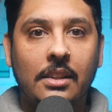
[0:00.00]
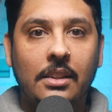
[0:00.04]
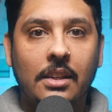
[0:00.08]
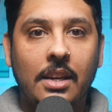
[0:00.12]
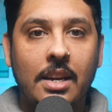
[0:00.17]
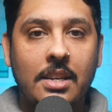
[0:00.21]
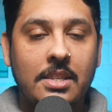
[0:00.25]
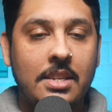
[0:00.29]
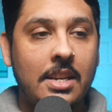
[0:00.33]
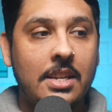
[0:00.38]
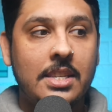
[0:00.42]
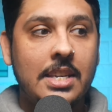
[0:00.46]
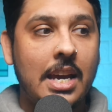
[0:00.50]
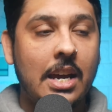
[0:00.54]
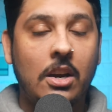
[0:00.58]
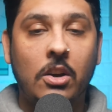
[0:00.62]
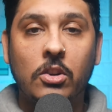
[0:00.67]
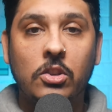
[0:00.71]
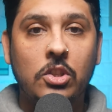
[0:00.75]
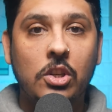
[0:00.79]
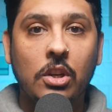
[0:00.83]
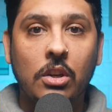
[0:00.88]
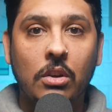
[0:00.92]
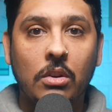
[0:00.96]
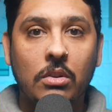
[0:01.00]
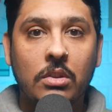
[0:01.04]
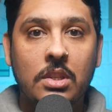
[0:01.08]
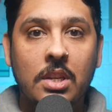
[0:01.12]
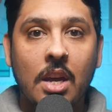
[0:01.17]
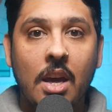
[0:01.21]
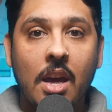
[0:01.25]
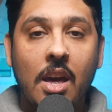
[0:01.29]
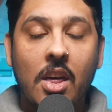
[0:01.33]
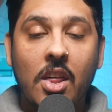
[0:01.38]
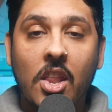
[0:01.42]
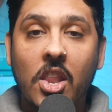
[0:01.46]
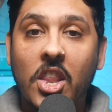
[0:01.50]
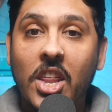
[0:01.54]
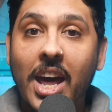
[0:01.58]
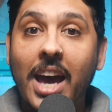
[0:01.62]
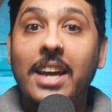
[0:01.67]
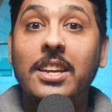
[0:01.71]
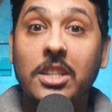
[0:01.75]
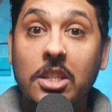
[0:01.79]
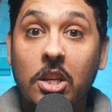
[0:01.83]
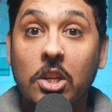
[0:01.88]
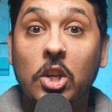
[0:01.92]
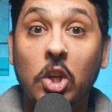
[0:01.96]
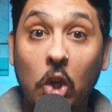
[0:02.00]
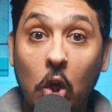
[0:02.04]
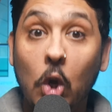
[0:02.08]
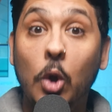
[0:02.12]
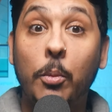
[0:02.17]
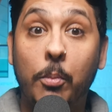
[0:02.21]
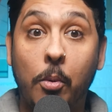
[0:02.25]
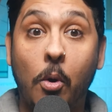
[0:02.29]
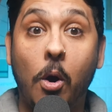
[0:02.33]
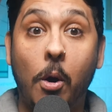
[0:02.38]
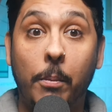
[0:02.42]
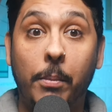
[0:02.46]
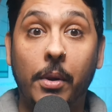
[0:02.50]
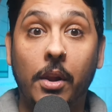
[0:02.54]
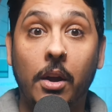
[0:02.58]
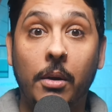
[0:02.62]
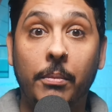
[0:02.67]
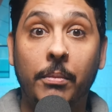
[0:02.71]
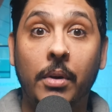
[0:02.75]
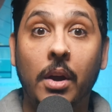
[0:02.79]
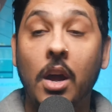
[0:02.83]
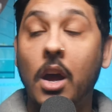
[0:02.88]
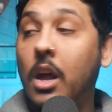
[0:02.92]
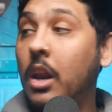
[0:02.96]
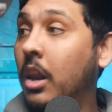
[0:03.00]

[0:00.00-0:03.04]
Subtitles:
as an attack on Jews, that's a you problem.